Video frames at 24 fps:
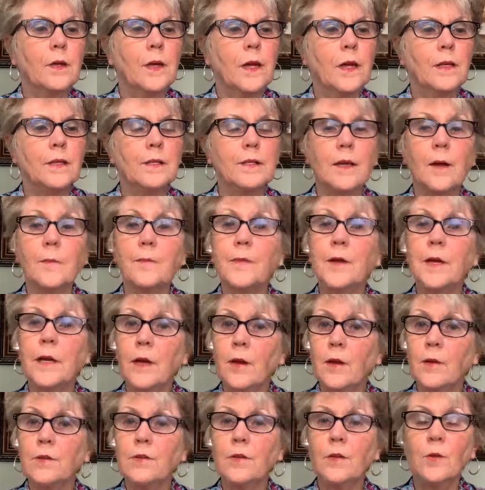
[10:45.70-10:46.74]
Okay, something
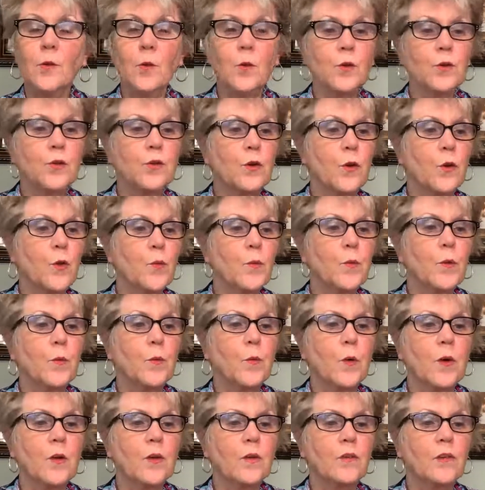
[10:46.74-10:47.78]
else the Lord showed me
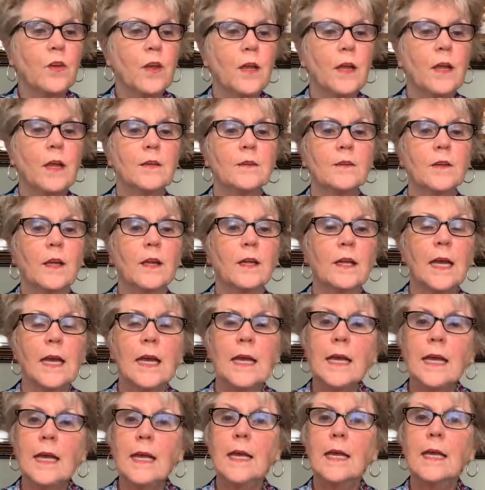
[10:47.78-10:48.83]
was it's like
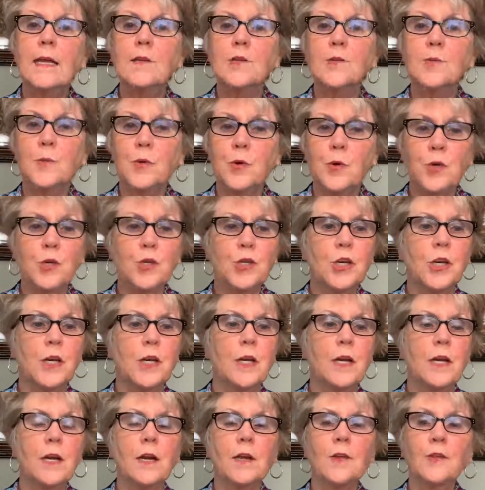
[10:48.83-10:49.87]
he is
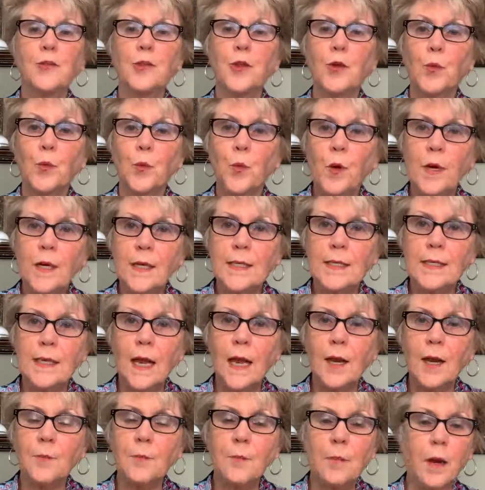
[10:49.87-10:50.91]
pushing the
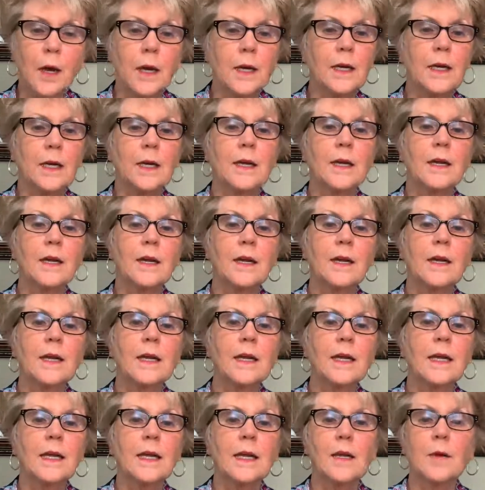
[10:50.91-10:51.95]
reset button
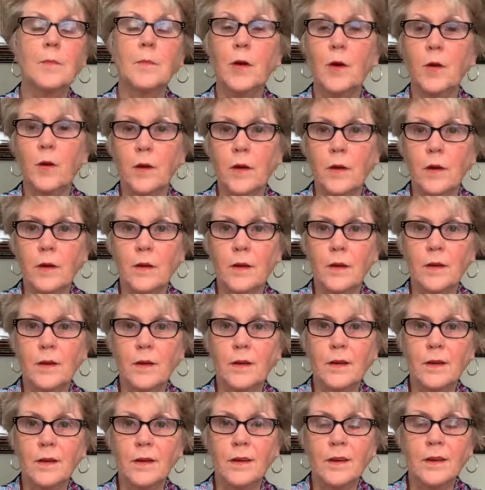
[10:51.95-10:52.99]
in America.
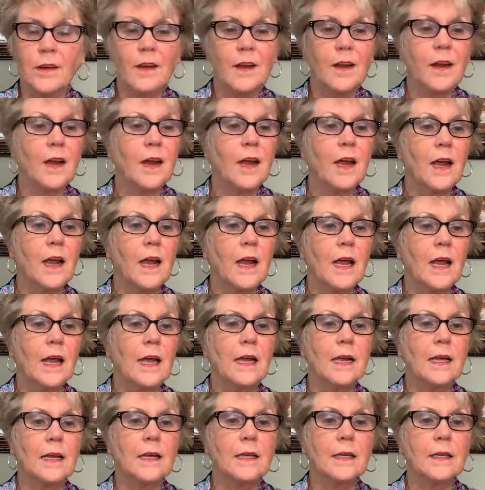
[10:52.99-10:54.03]

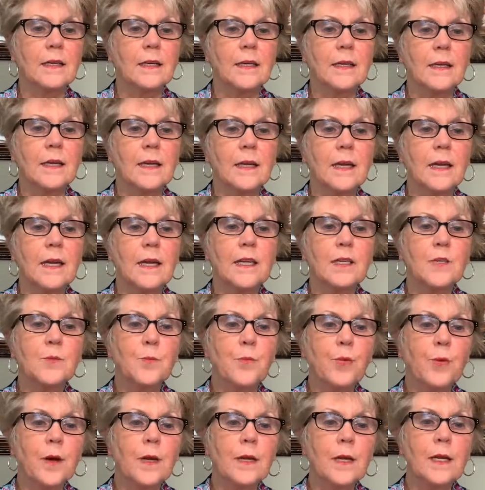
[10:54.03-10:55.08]
And he's
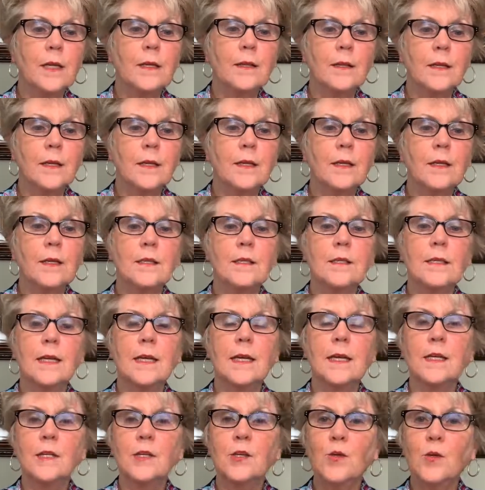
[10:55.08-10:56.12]
bringing things
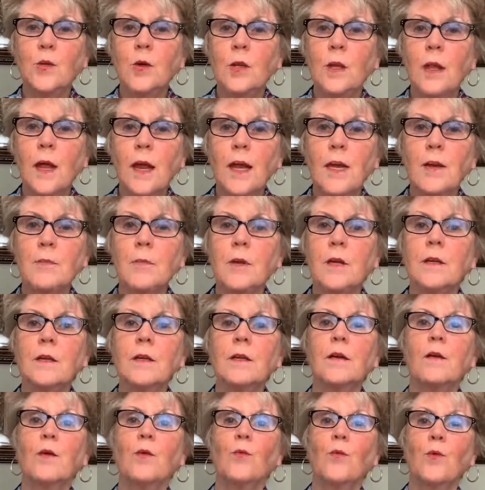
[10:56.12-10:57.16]
into alignment
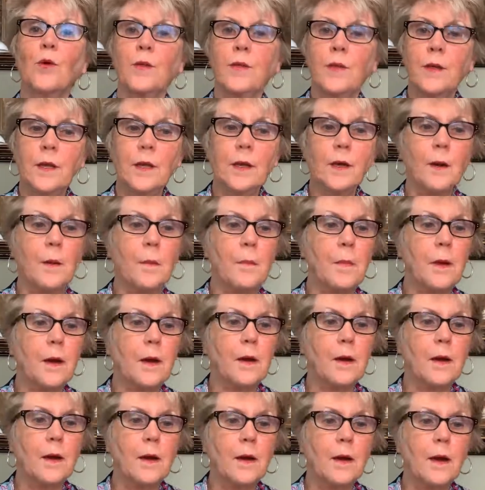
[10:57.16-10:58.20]
with him.
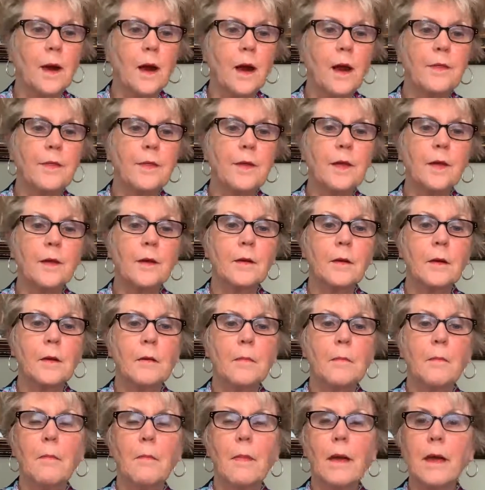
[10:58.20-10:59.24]
I think
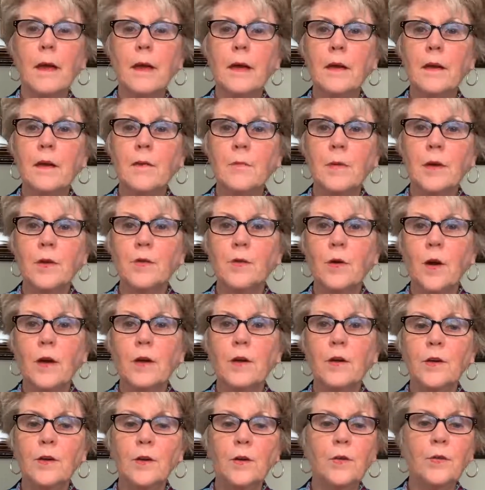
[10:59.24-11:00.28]
men have been trying
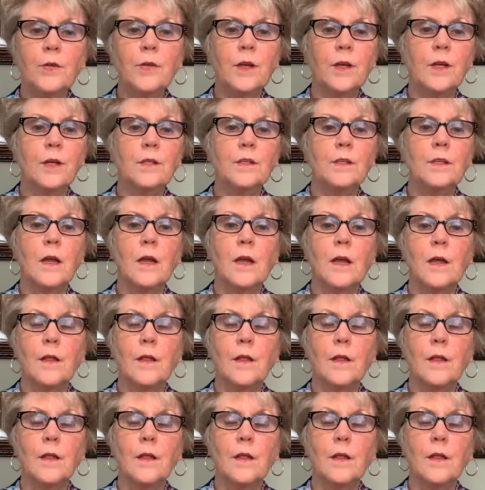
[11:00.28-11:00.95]
to do things